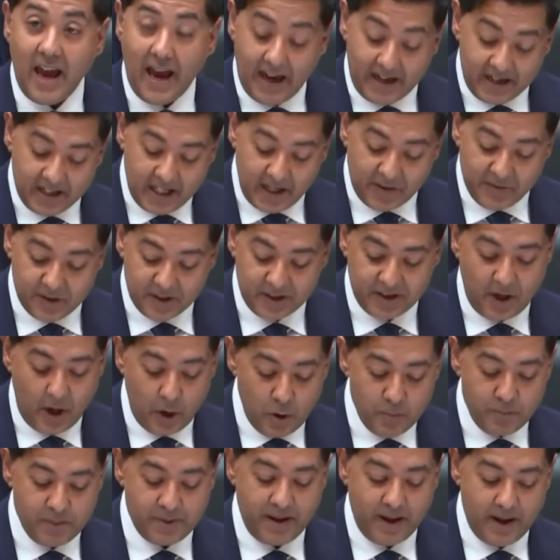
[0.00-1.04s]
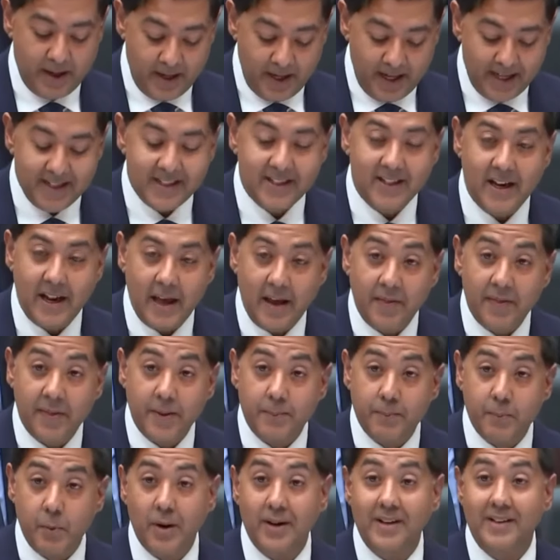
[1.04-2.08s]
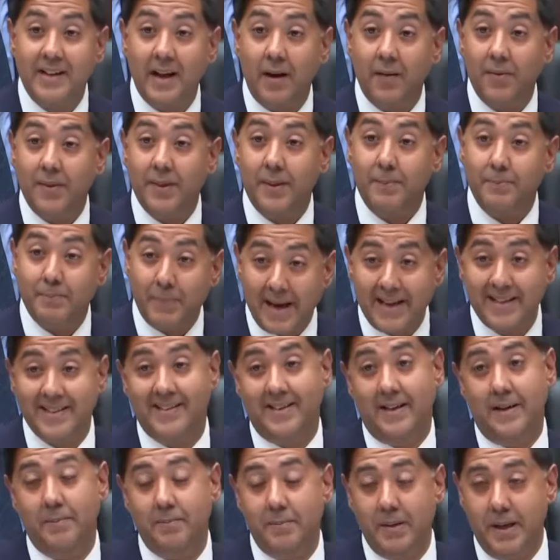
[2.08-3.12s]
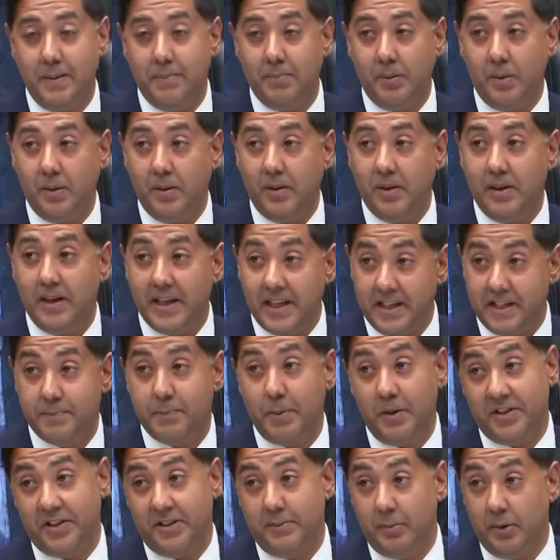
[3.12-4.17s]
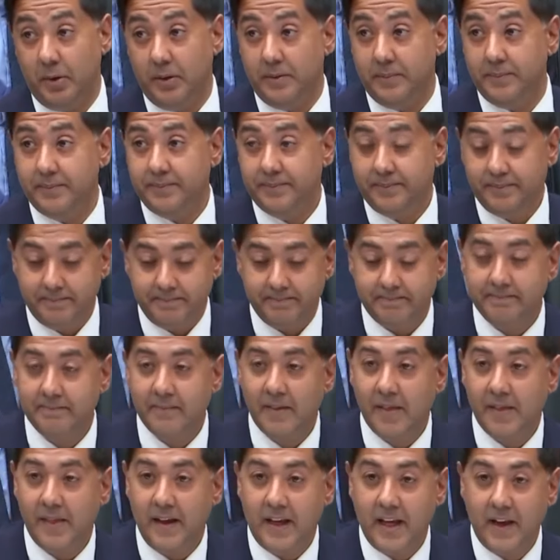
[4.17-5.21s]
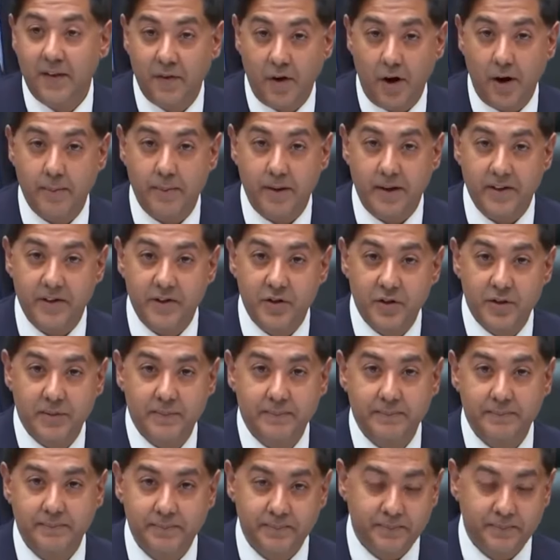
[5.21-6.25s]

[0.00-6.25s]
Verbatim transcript: and give us hope that an internet that brings out the best in people is possible. Thank you very much.